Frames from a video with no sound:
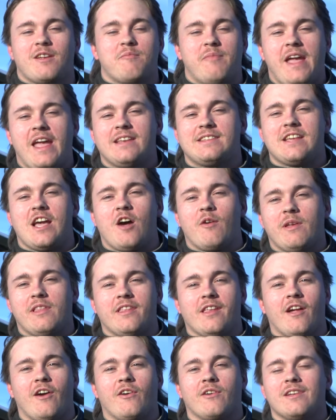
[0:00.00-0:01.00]
and Paytel,
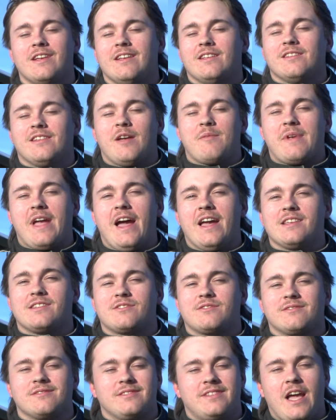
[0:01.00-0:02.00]
and you know, them guys
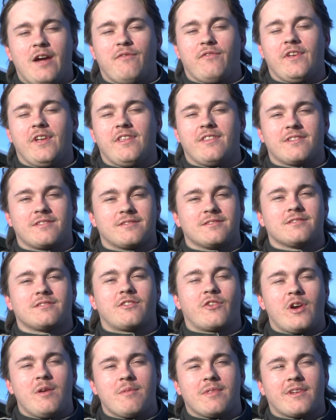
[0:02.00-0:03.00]
definitely really